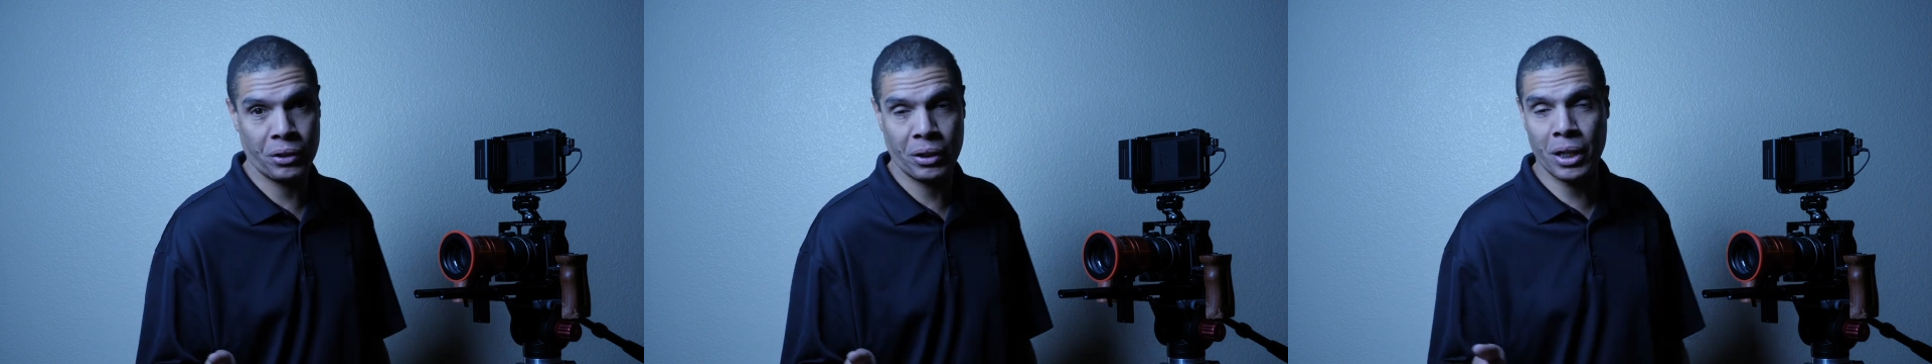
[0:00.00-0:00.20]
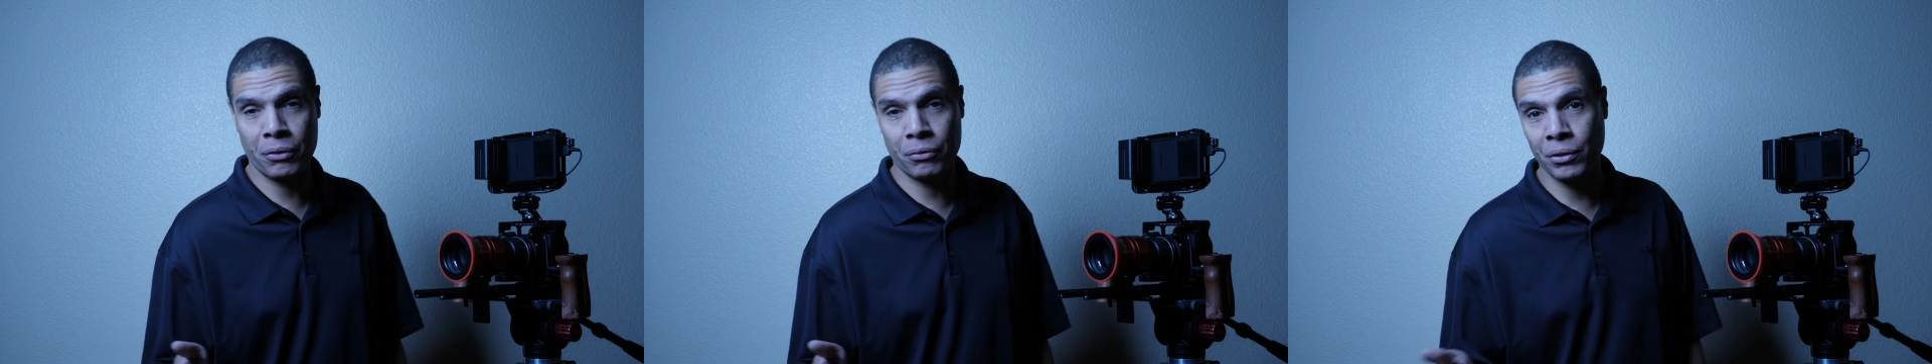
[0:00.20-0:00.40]

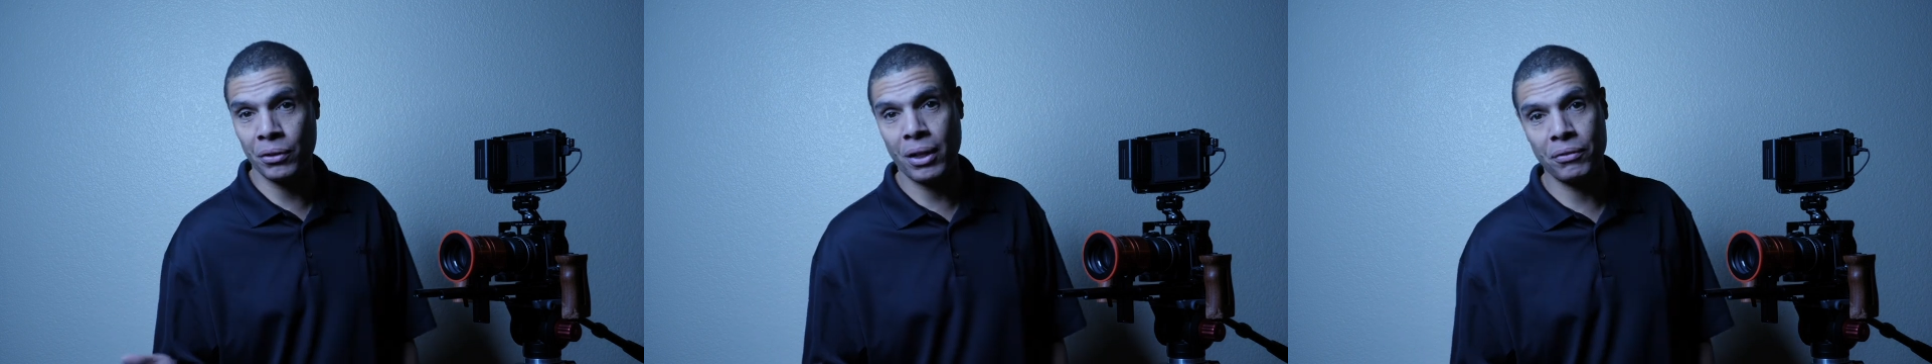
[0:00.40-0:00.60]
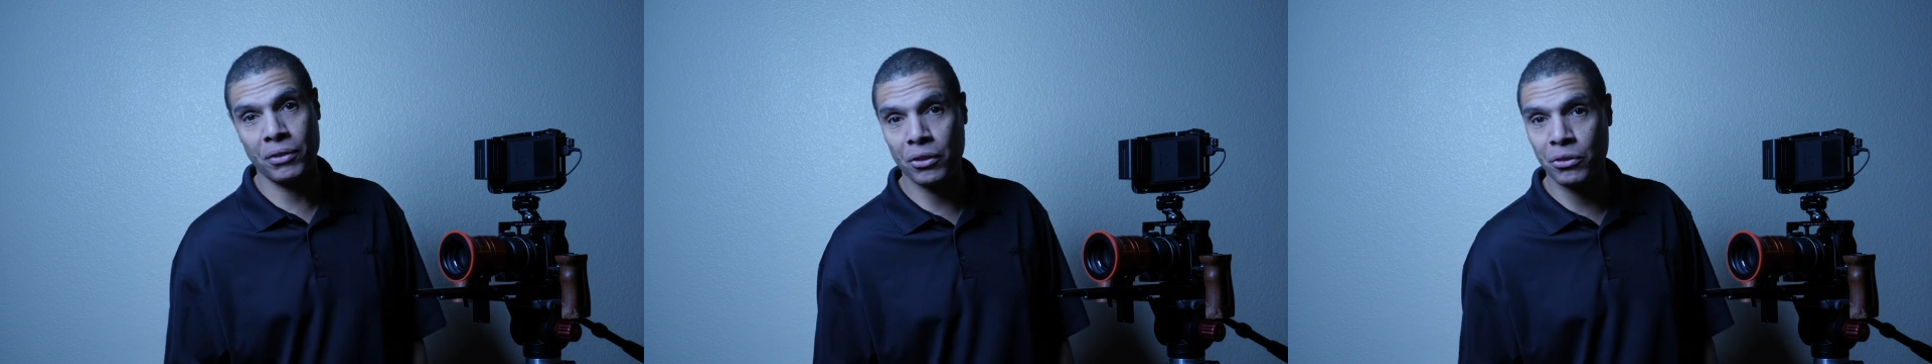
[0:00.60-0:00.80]
I got it for
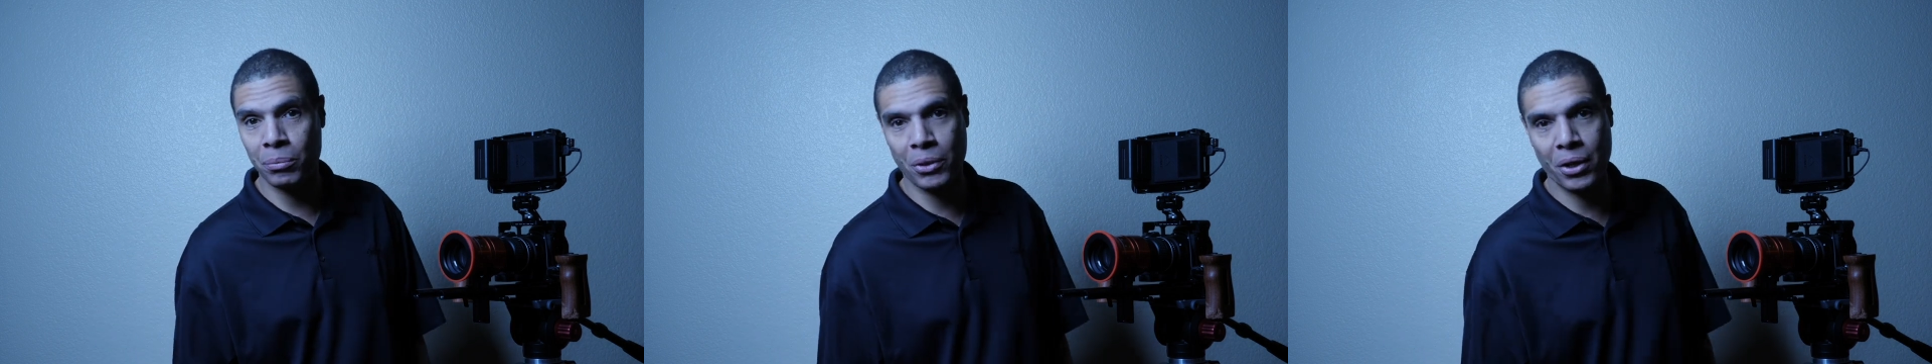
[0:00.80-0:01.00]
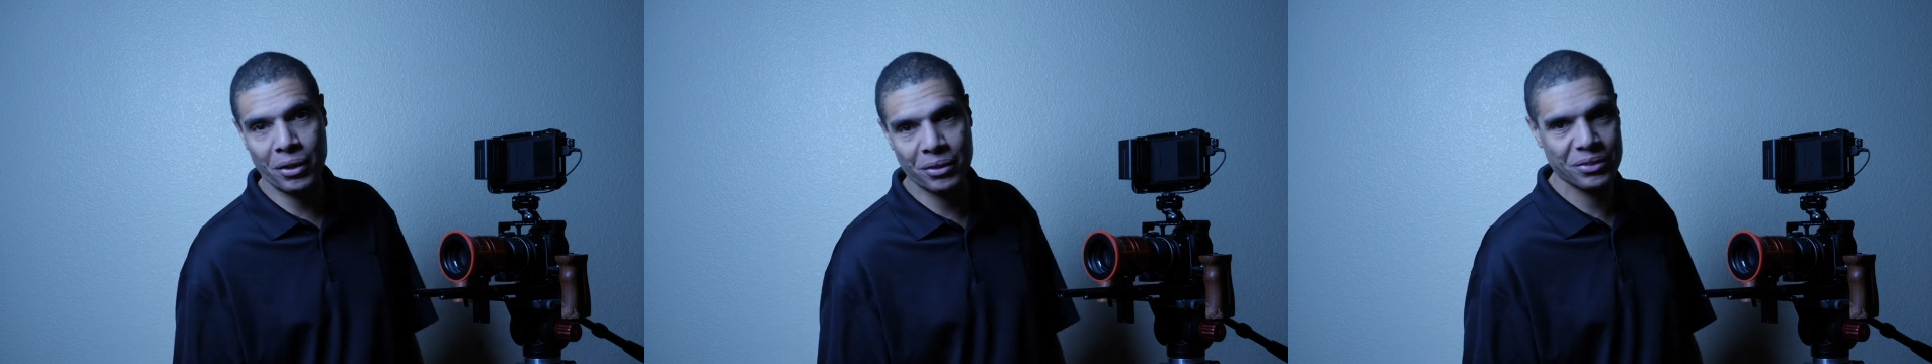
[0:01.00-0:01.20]

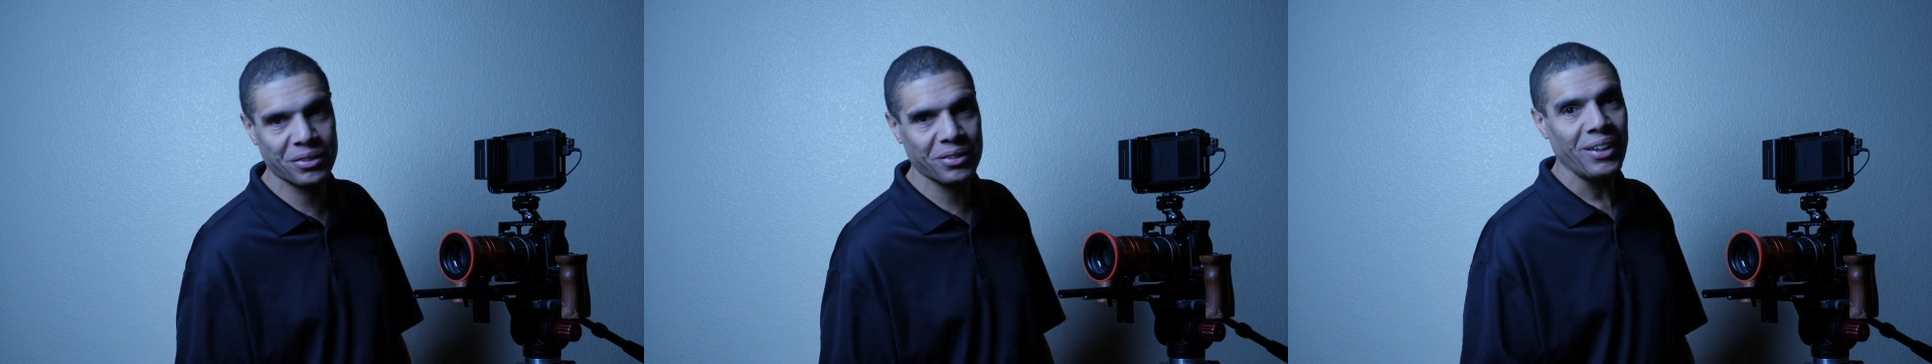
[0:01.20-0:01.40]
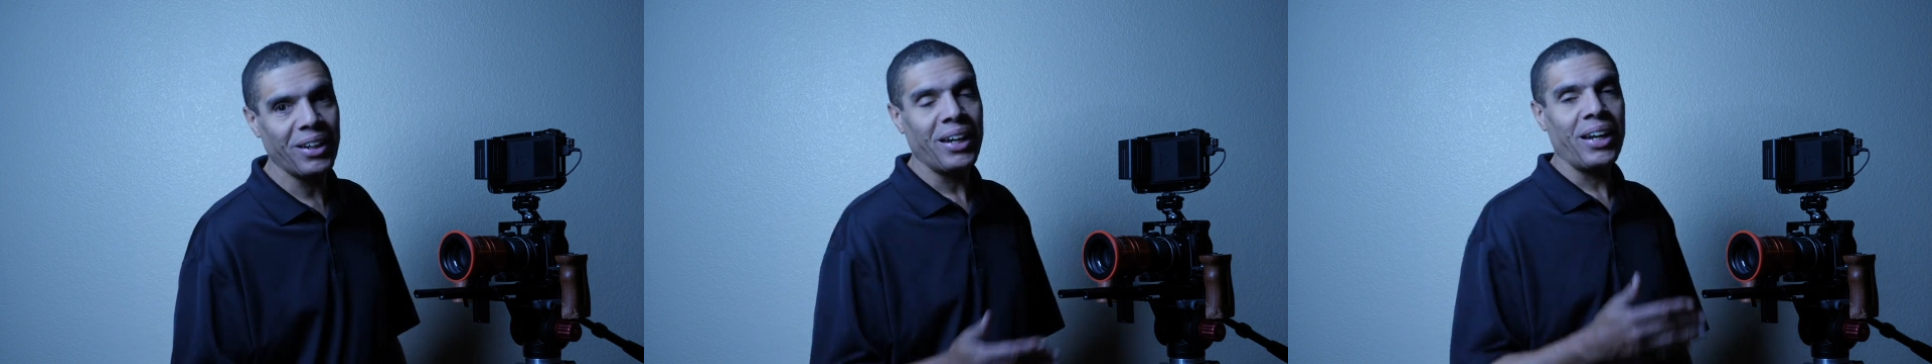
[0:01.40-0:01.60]
1100
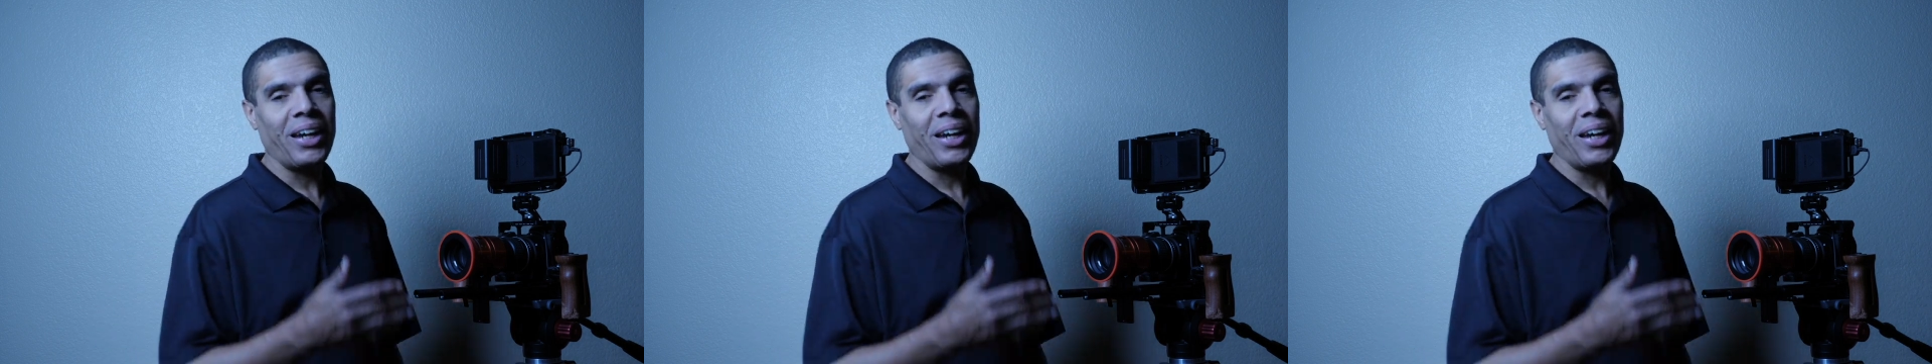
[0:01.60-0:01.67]
bucks,